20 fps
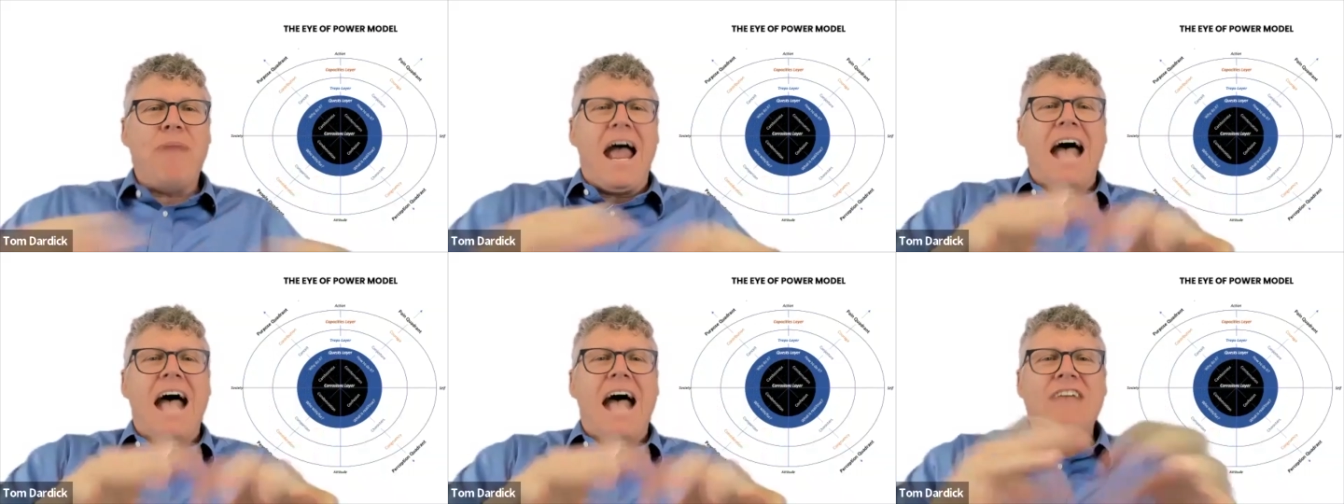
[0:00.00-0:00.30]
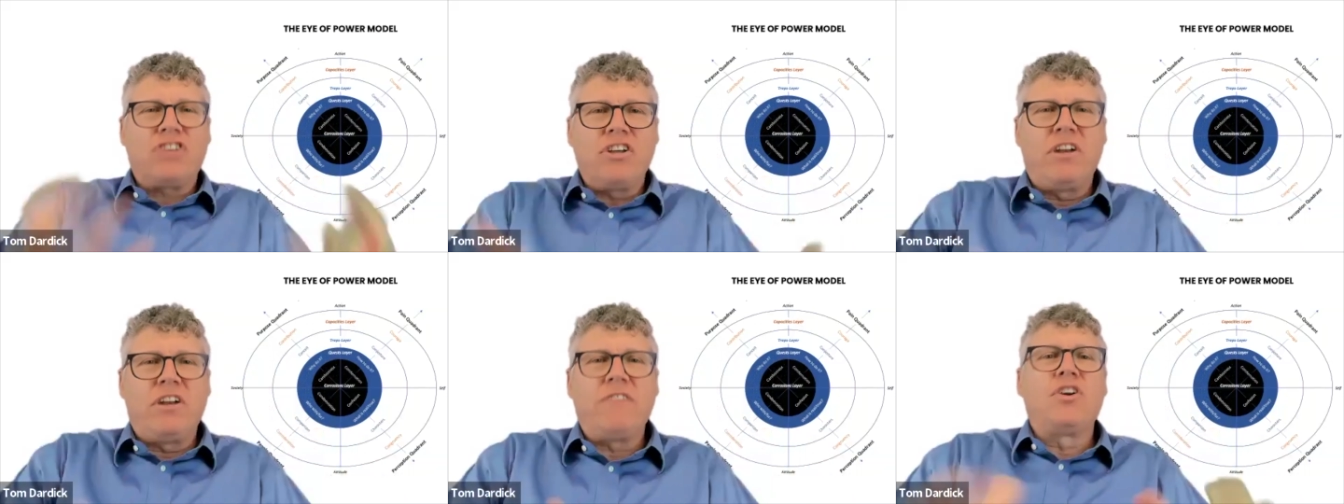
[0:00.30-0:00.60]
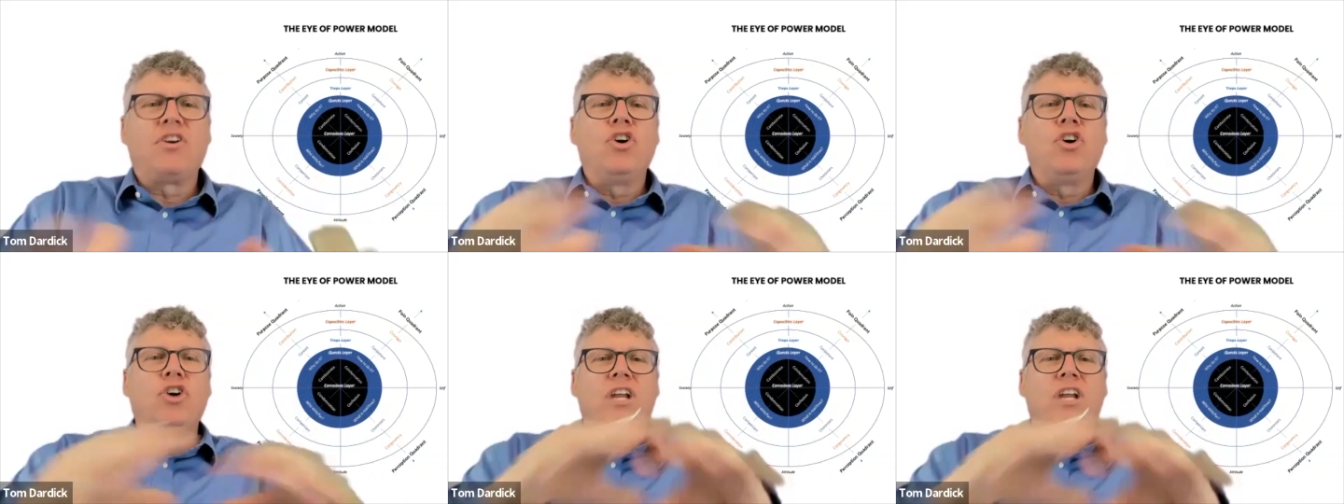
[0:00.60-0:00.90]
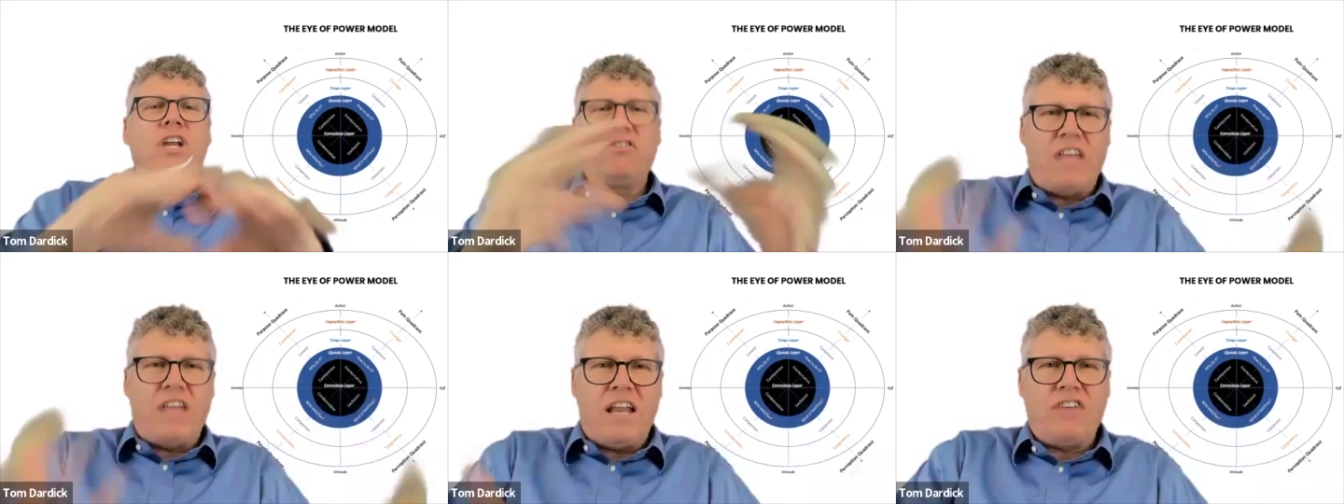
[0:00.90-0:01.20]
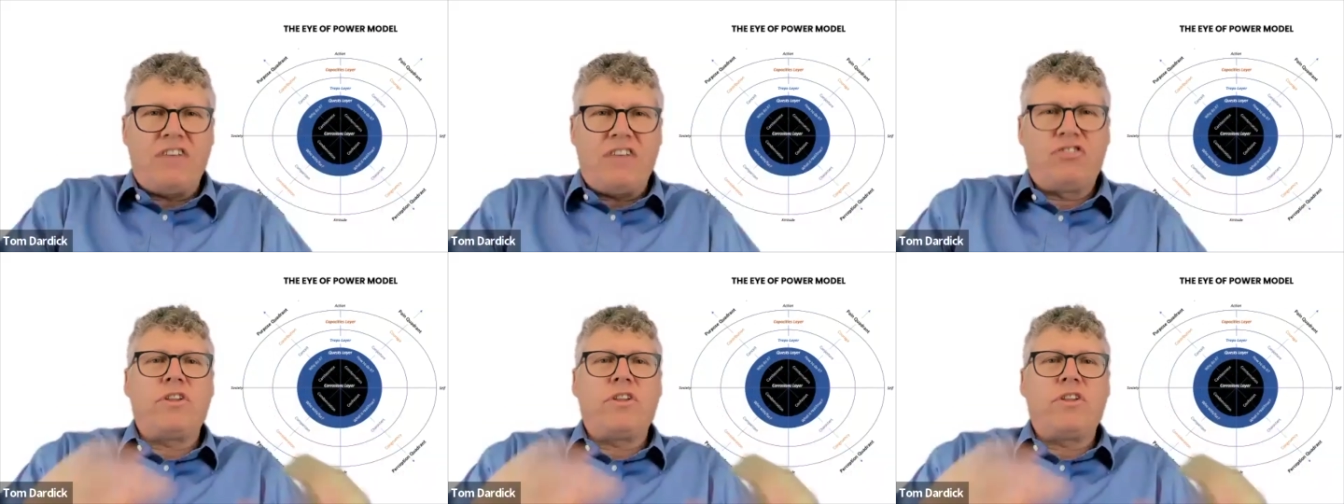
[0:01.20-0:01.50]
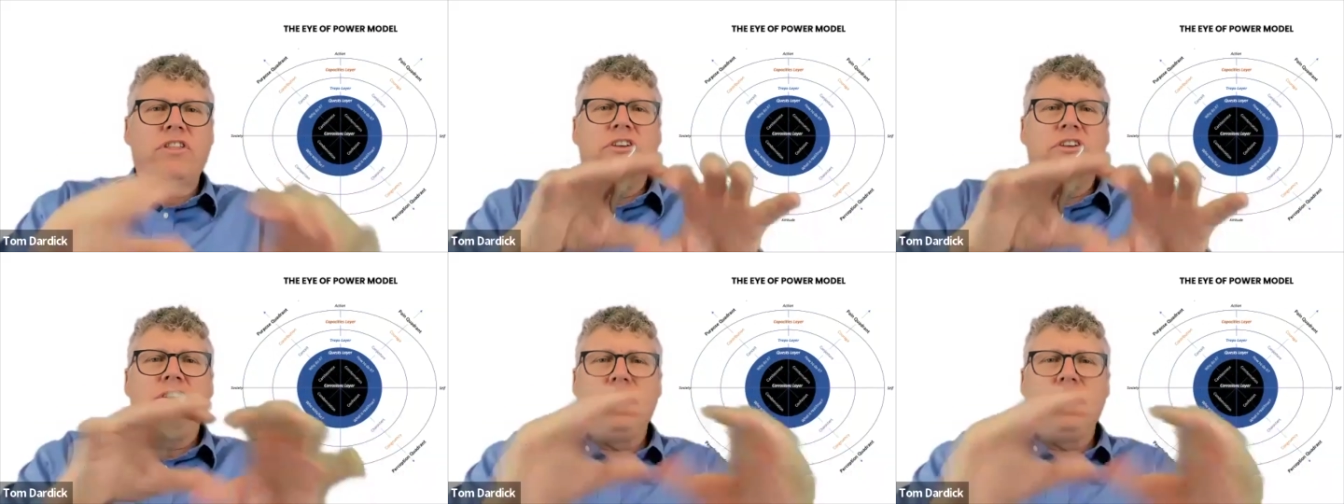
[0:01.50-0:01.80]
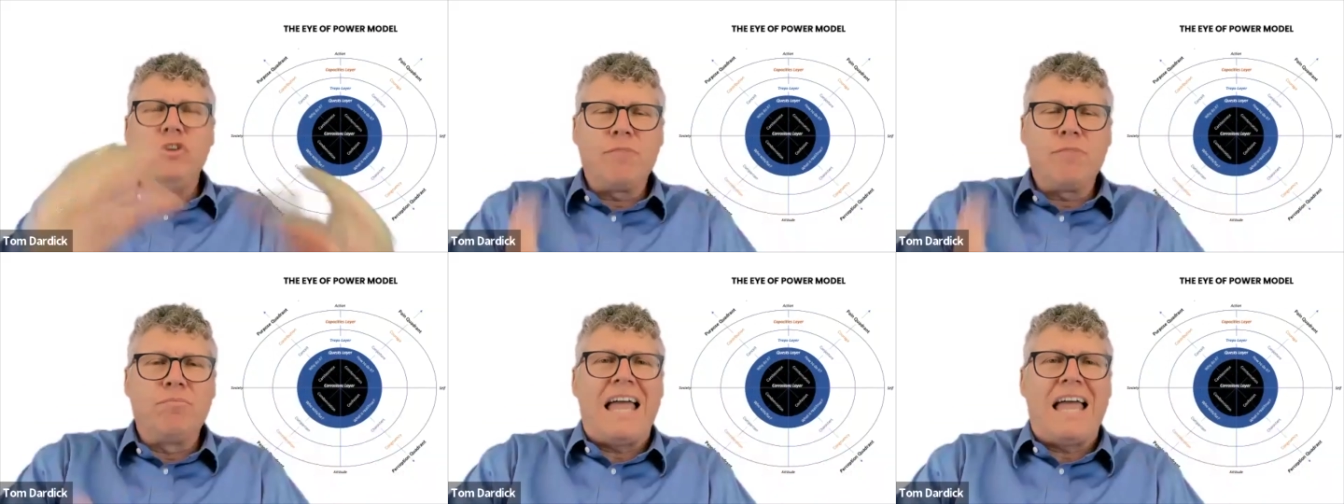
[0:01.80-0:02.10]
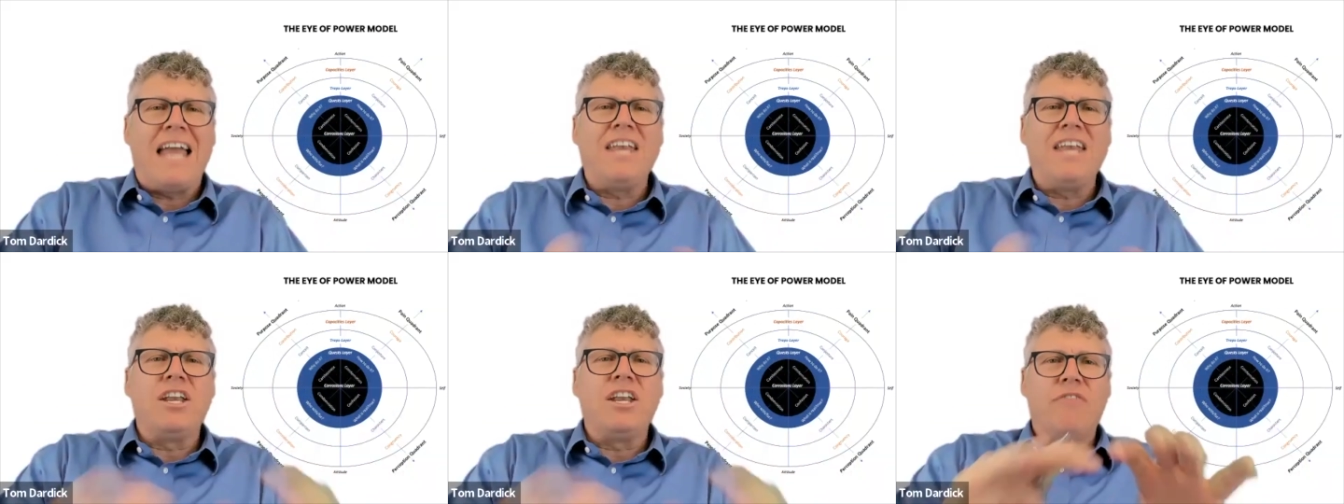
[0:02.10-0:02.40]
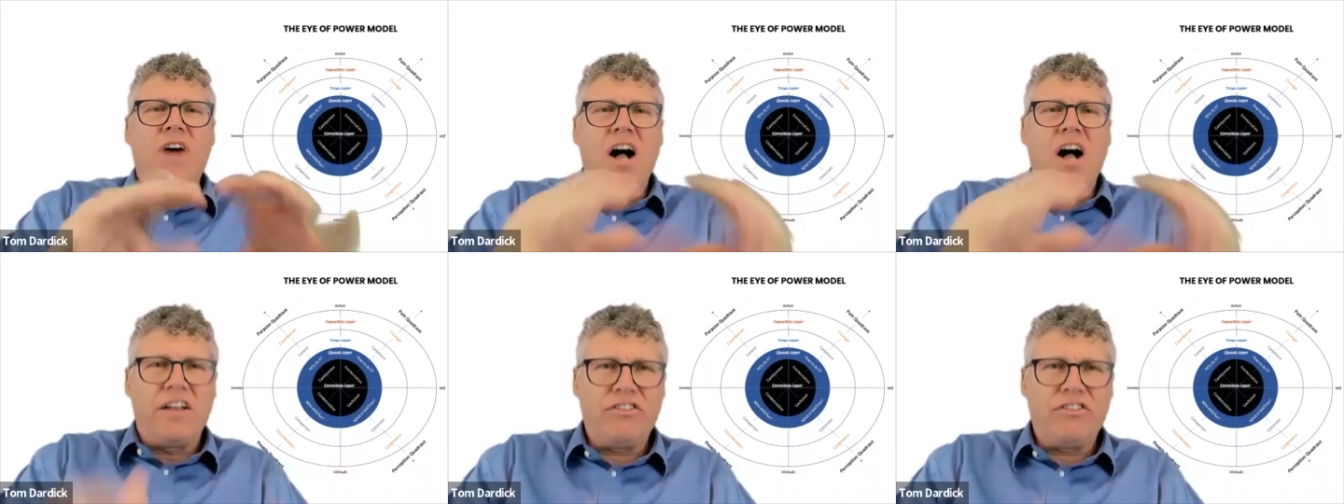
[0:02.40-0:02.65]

basket of goodies that is sort of the unique blend of